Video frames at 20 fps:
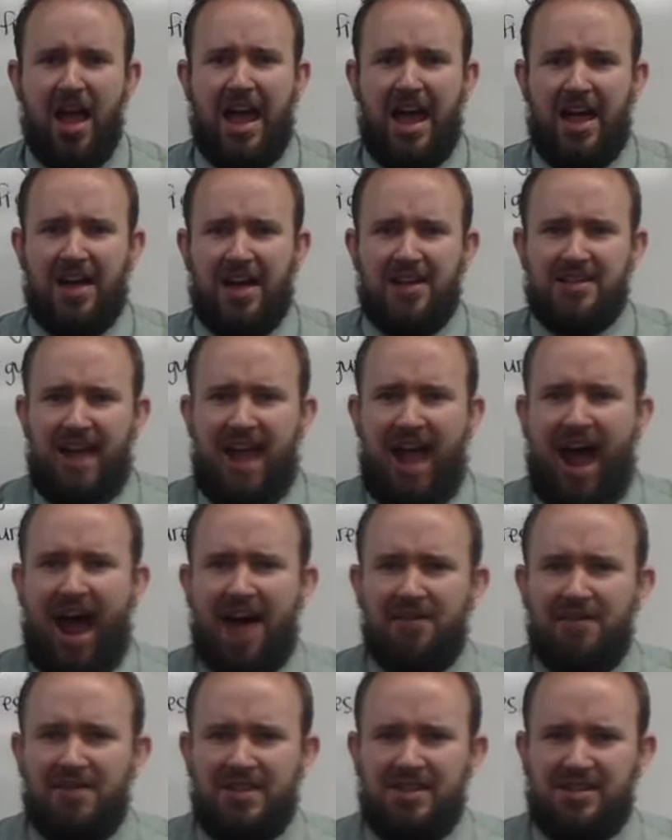As I
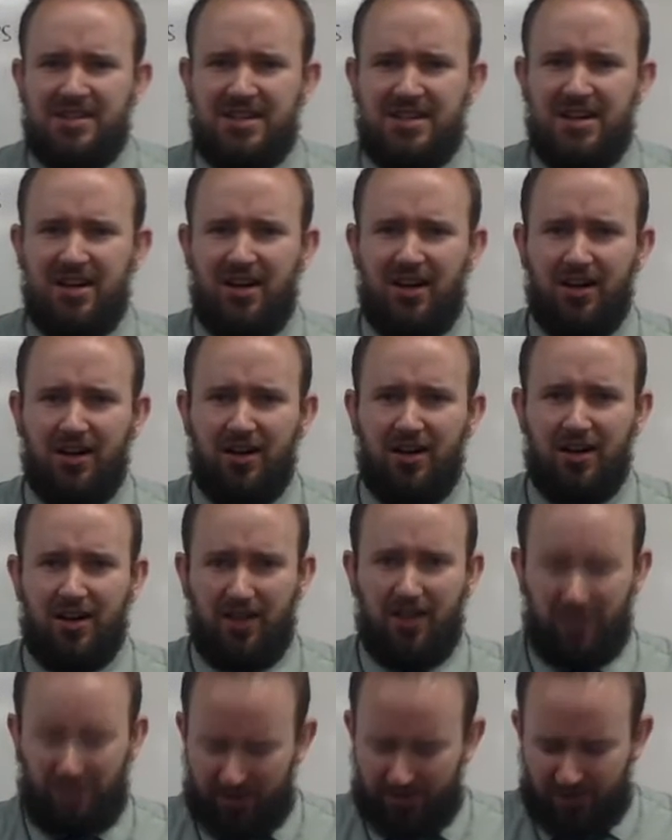have these here,
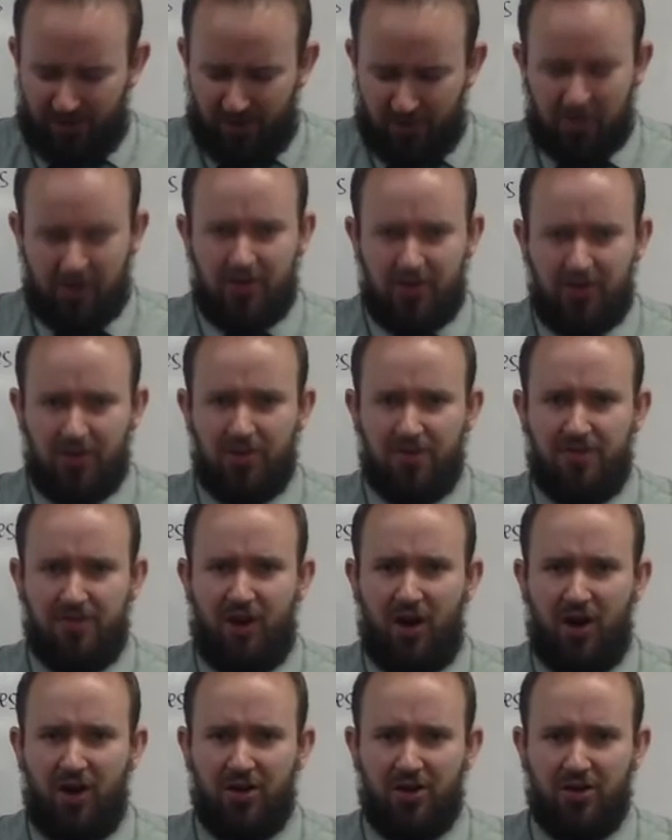if I want to know the
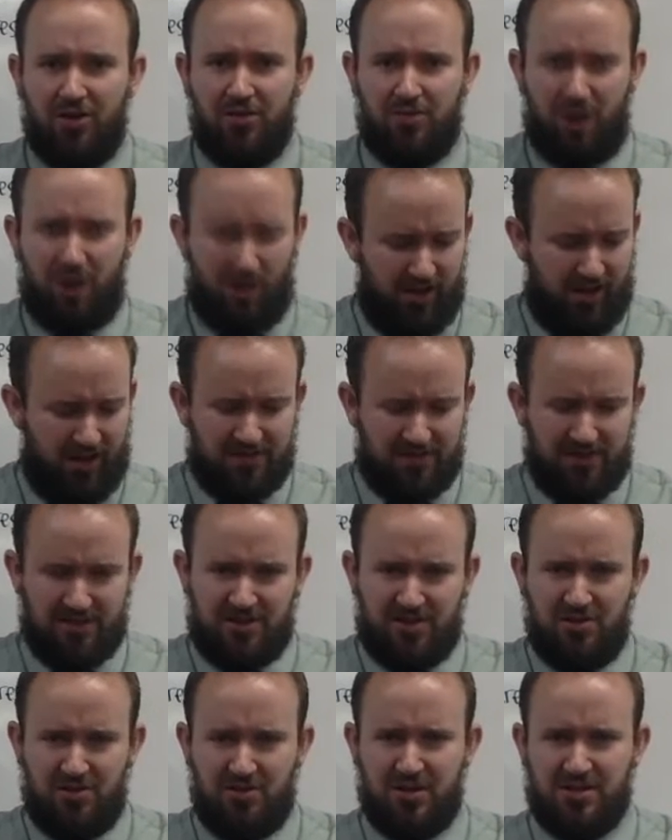volume, all I have to
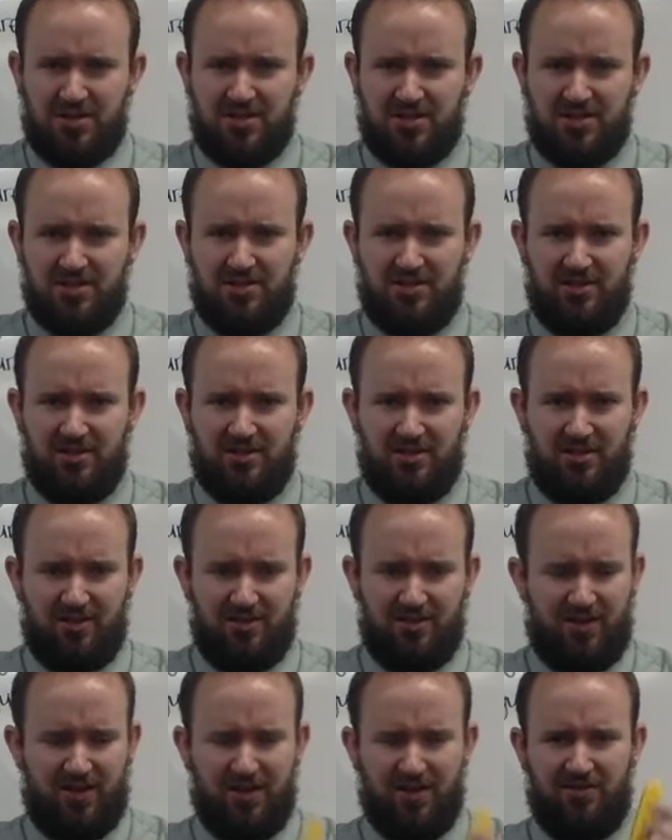do is
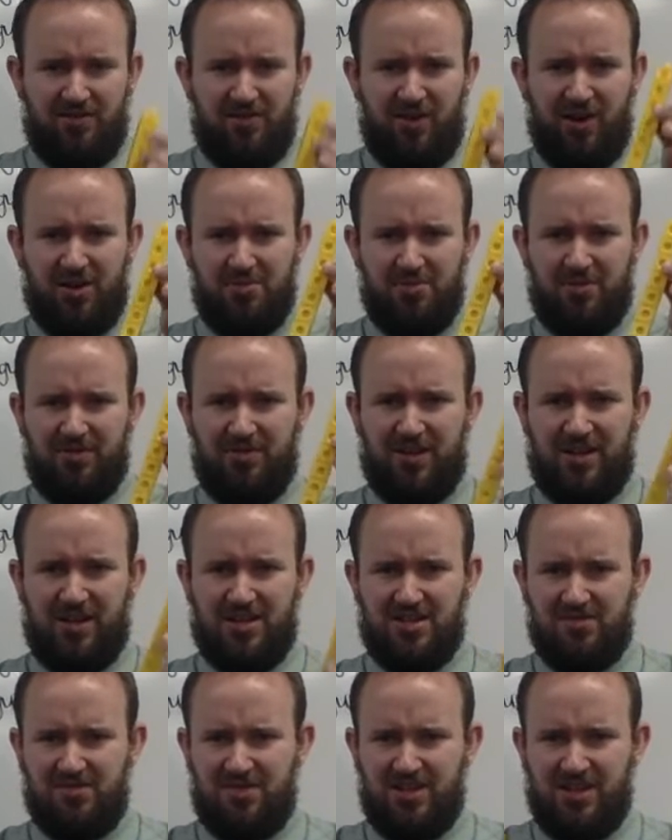find the volume of
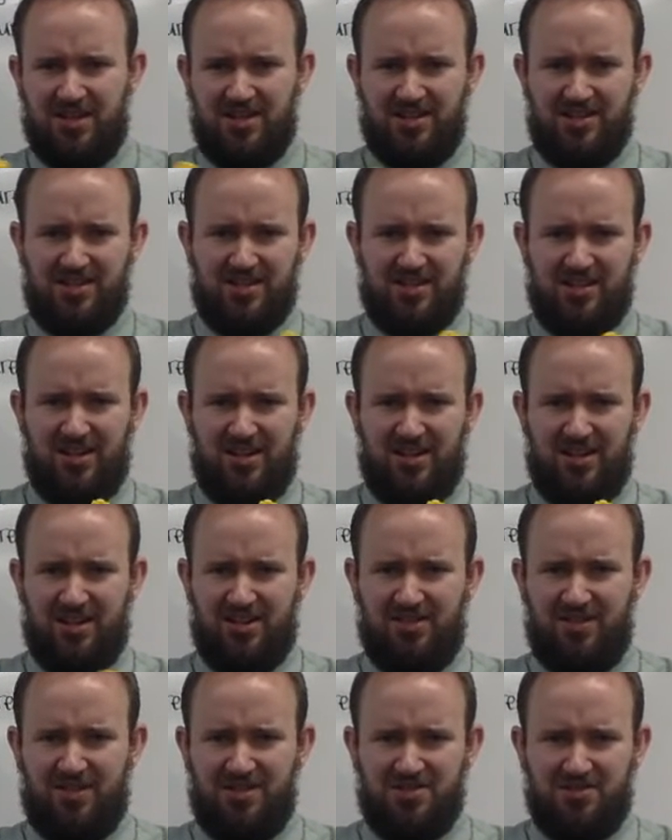each of these
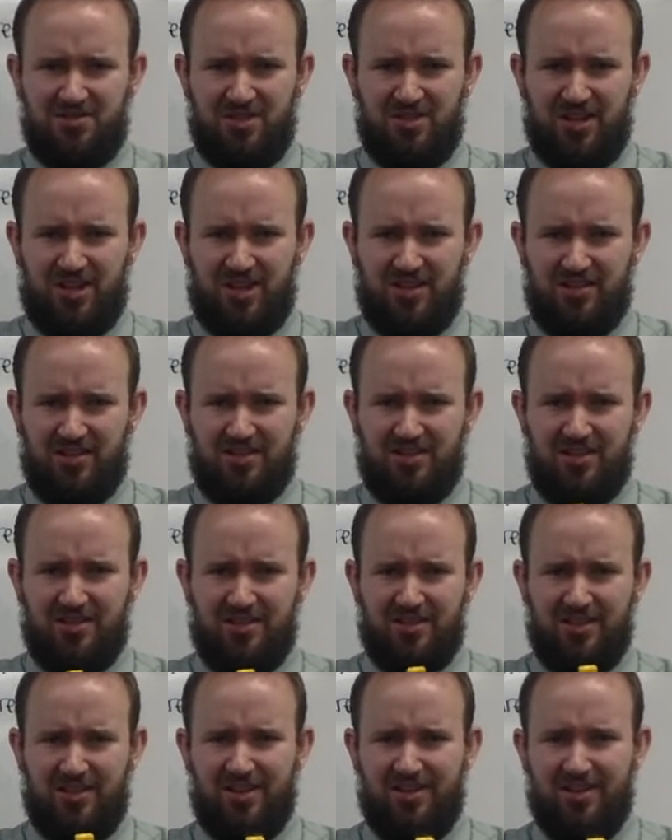individually
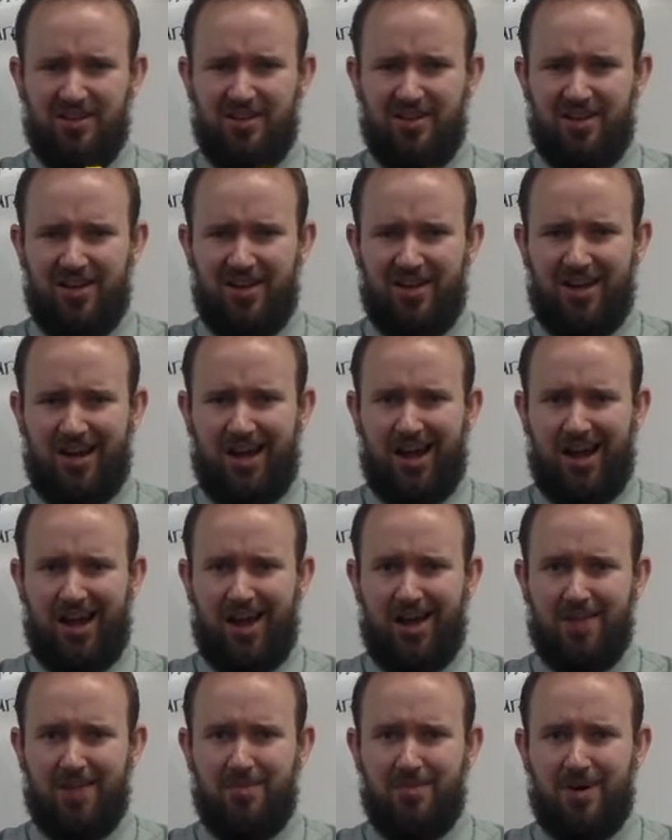and add
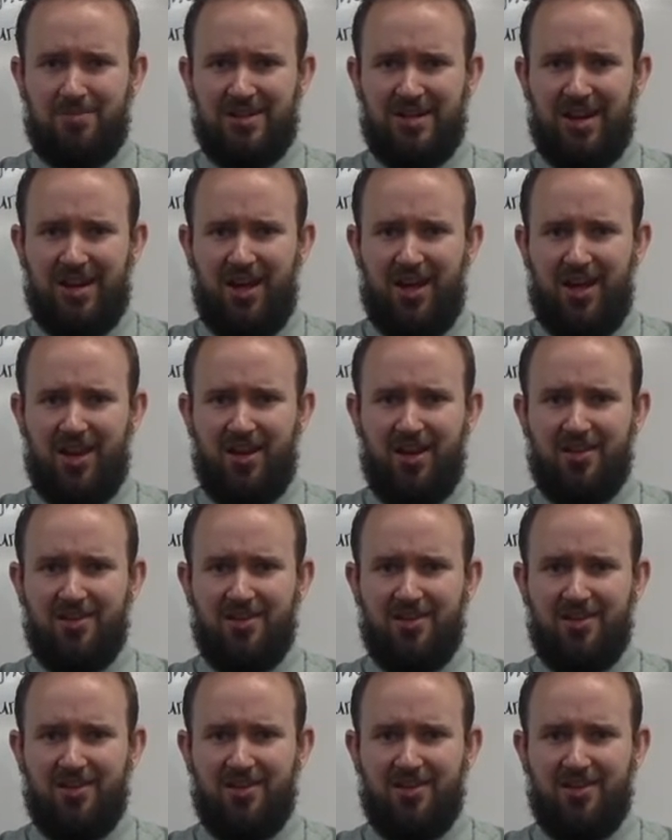them up together.